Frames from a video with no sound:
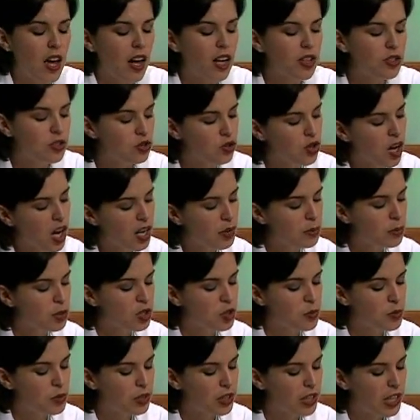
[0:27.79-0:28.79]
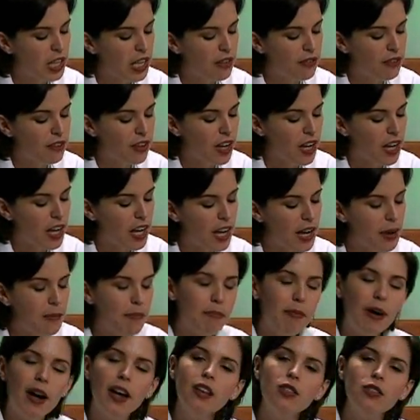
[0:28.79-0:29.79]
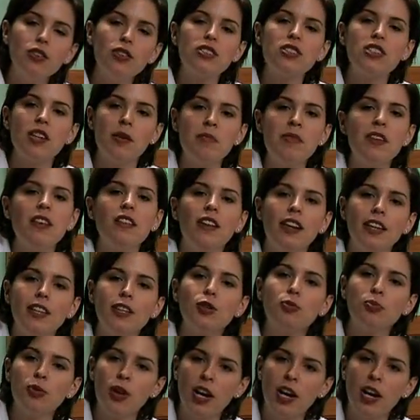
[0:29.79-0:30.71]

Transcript: astronomers believe it might look something like your